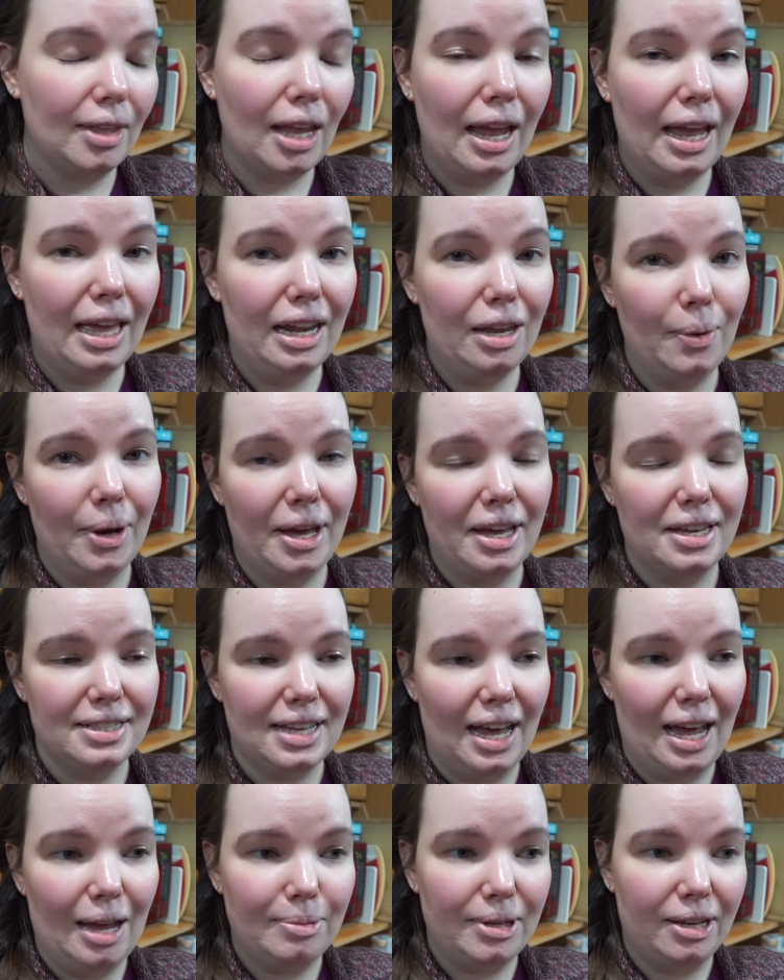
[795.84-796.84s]
anyways,
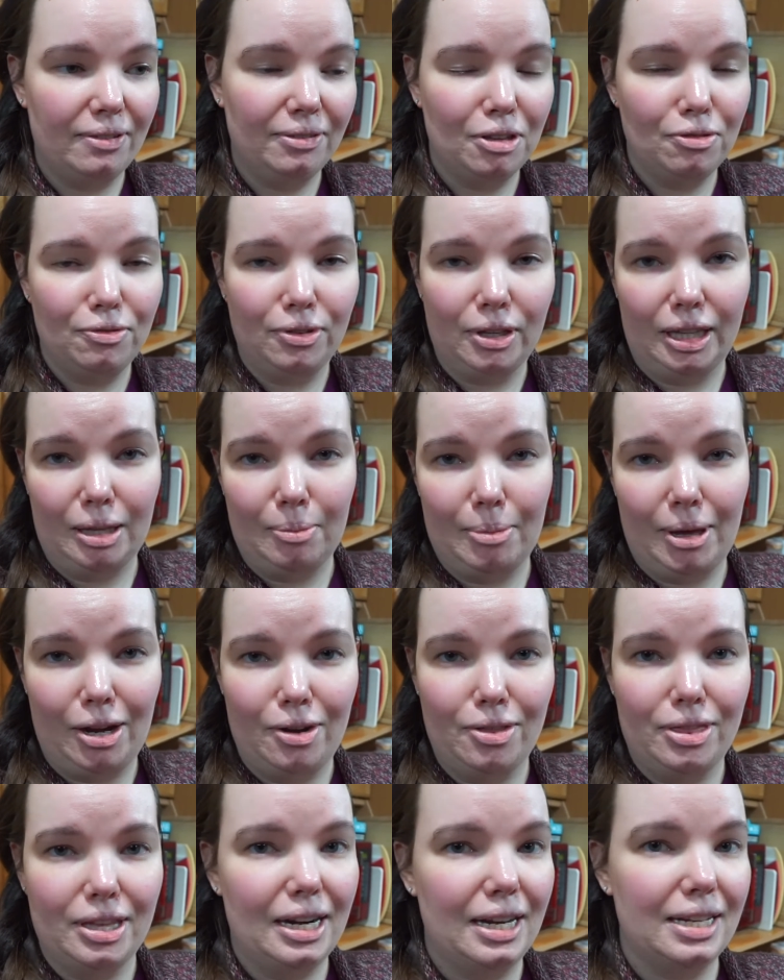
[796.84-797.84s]
I'm definitely feeling
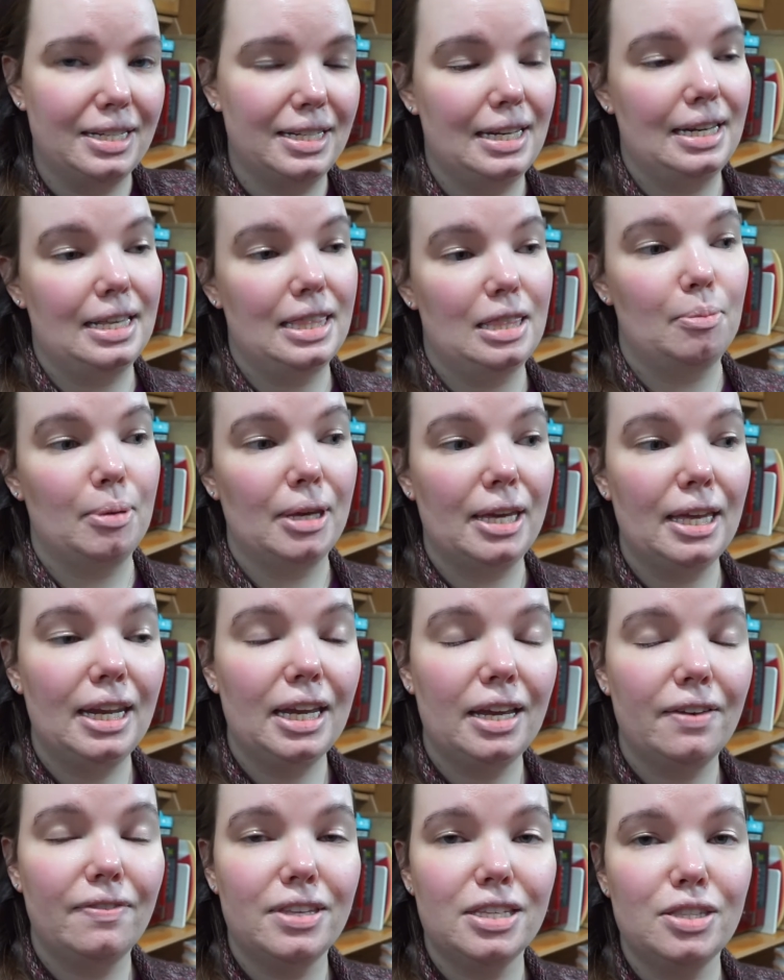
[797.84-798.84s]
better than I did at the
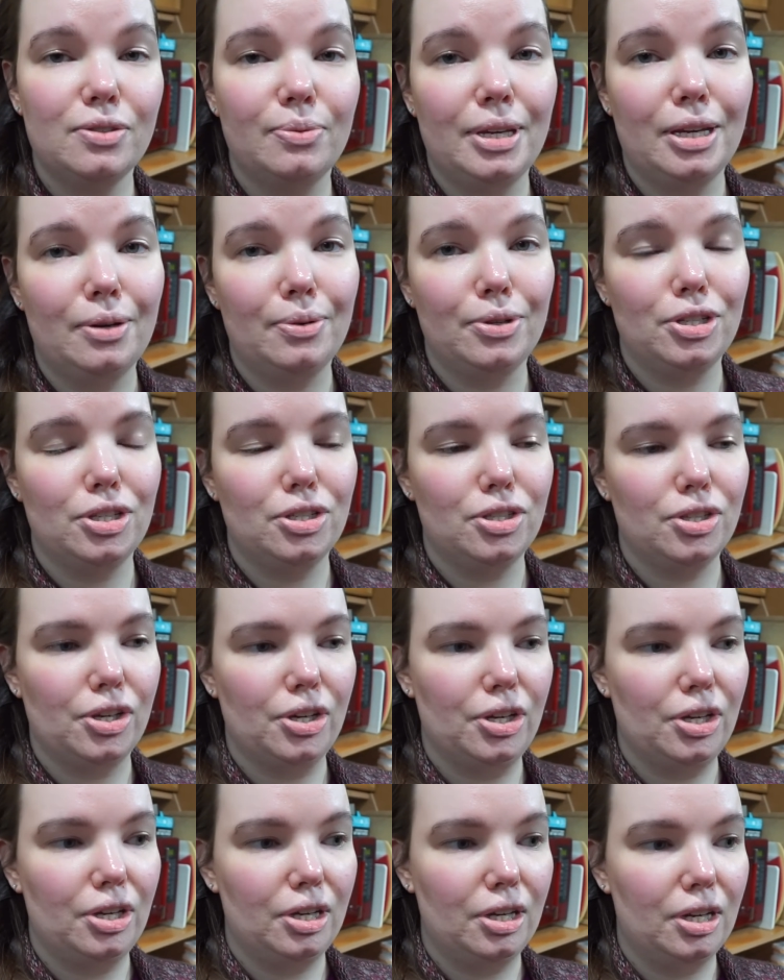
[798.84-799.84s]
beginning of this week, which is
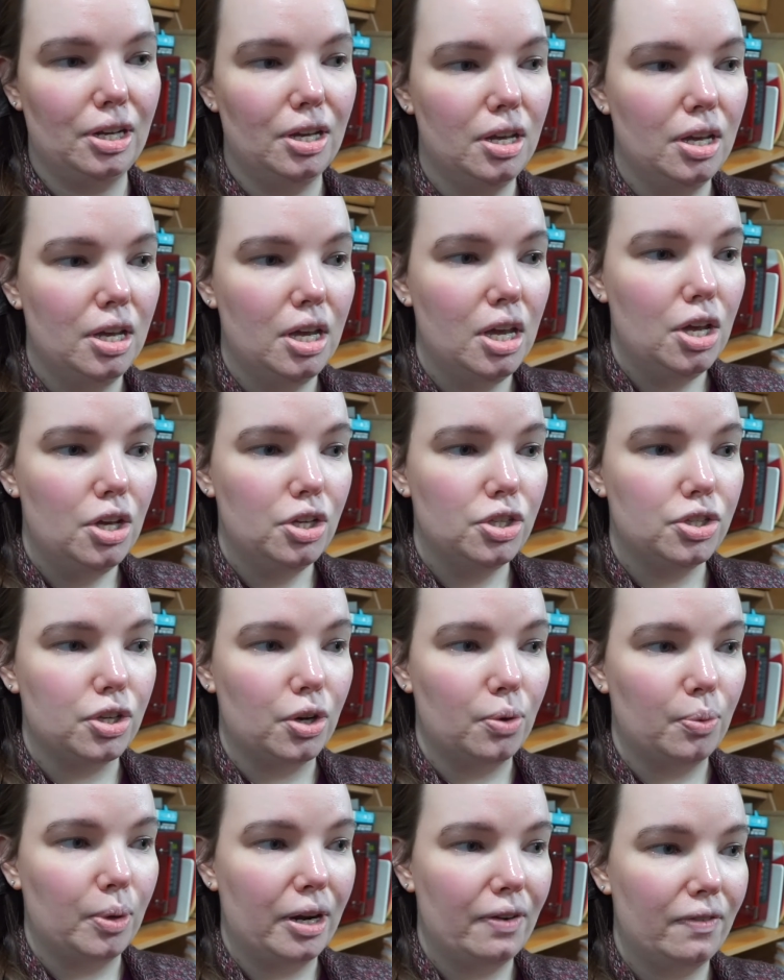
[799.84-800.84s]
good.
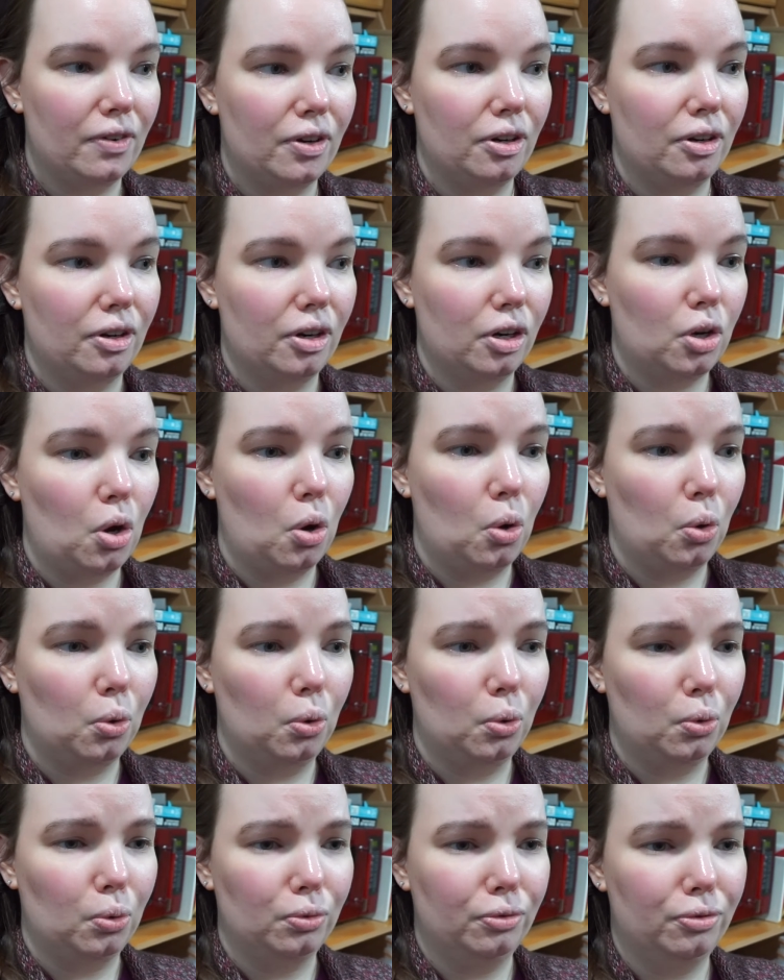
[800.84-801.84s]
So whatever
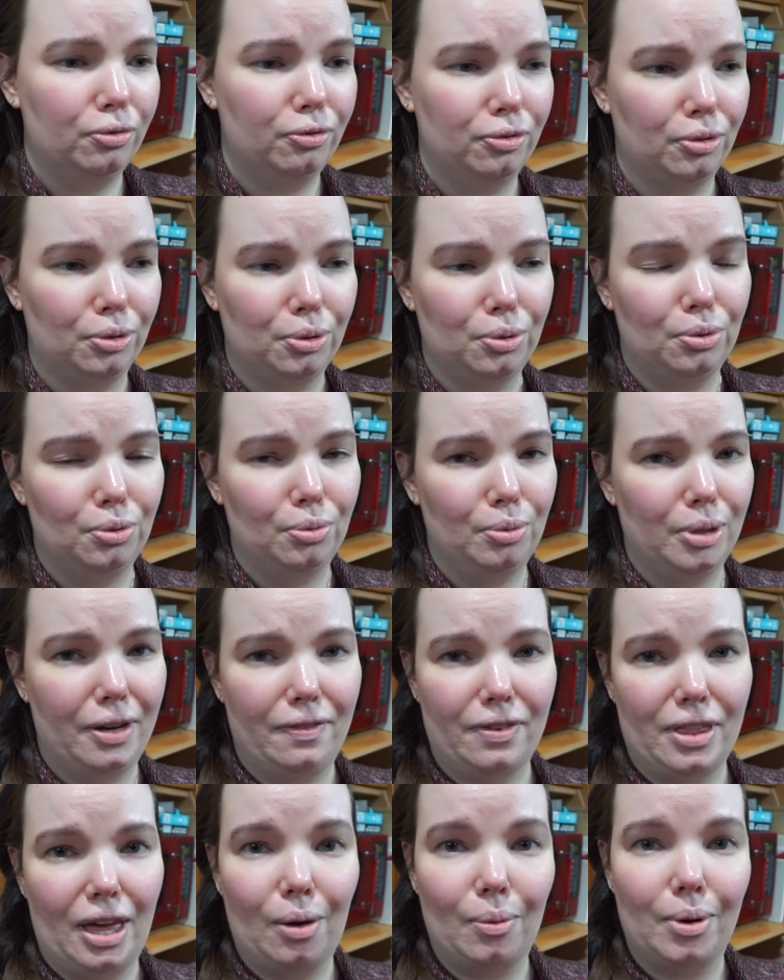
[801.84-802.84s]
cold, flu,
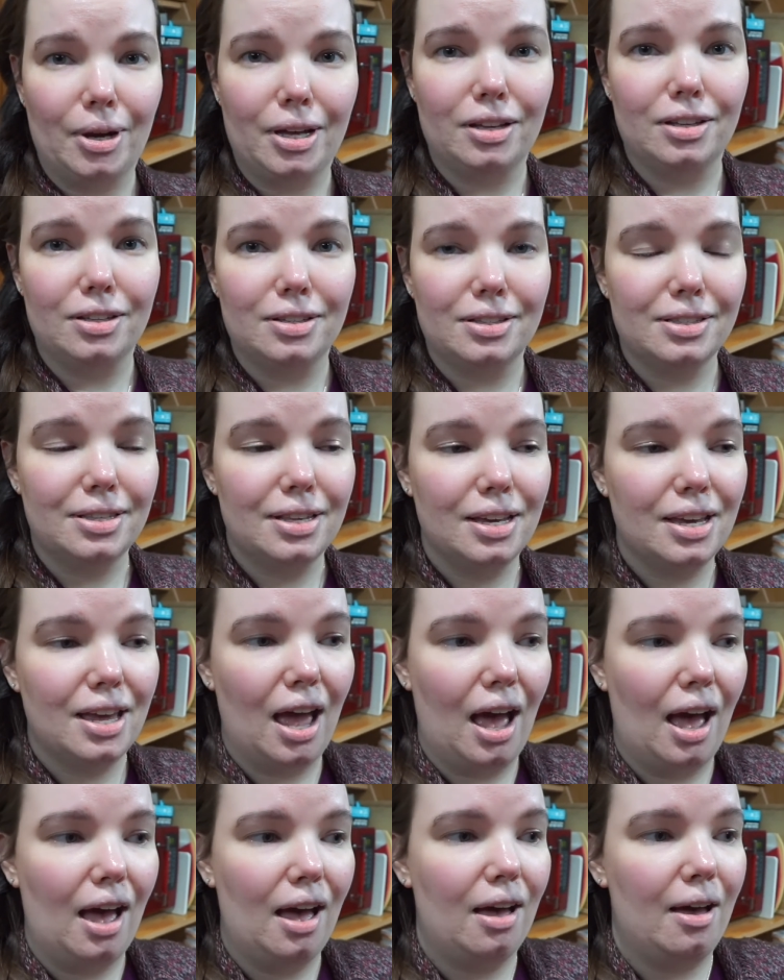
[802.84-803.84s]
whatever that was,
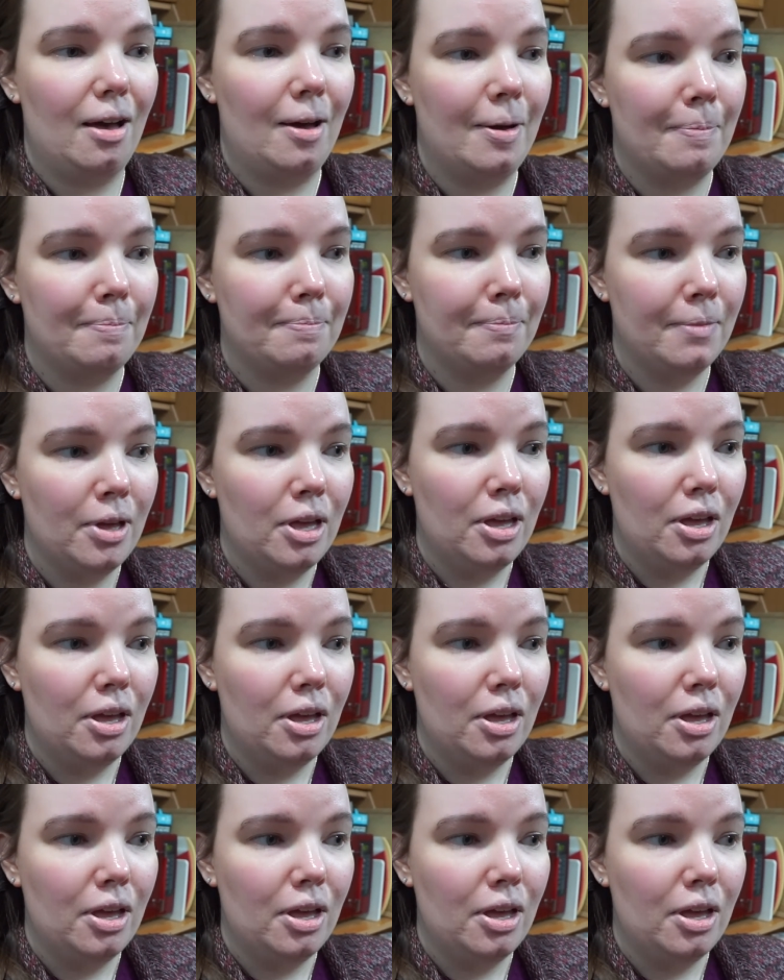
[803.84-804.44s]
um,